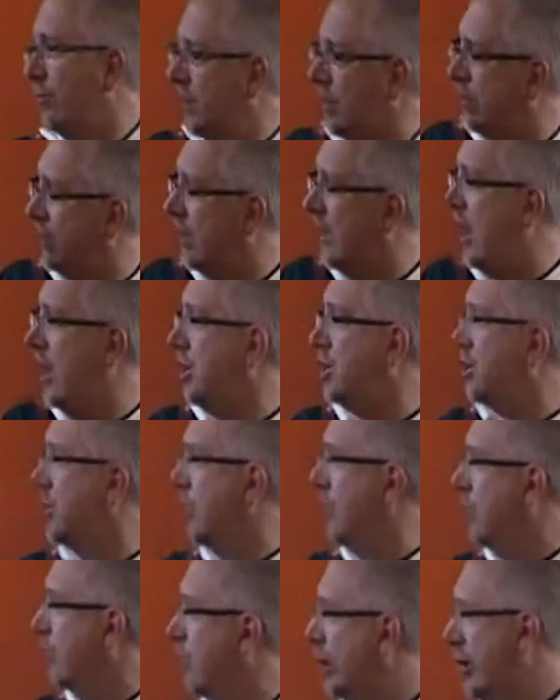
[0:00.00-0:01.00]

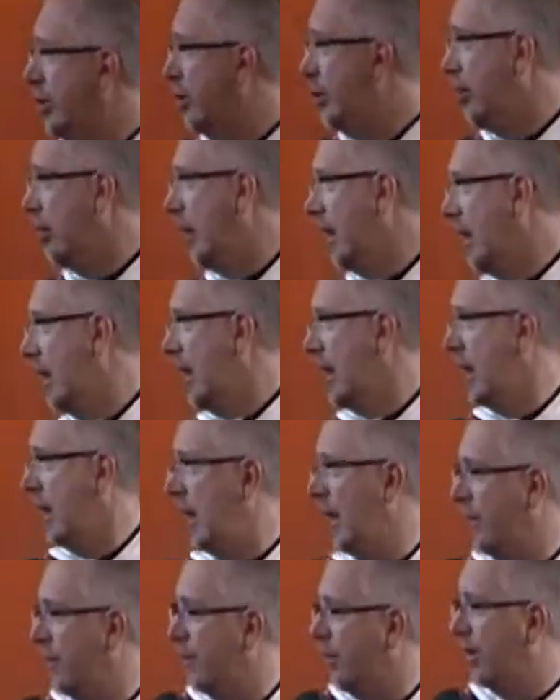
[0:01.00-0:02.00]
recreation and renewal
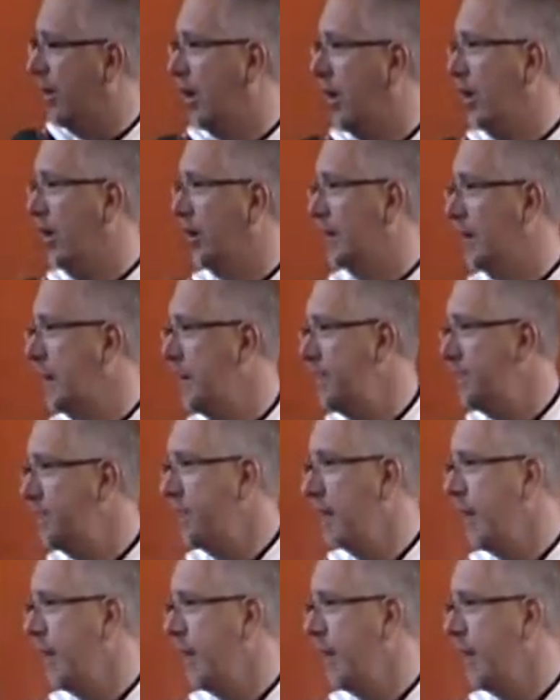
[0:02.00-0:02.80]
of the world.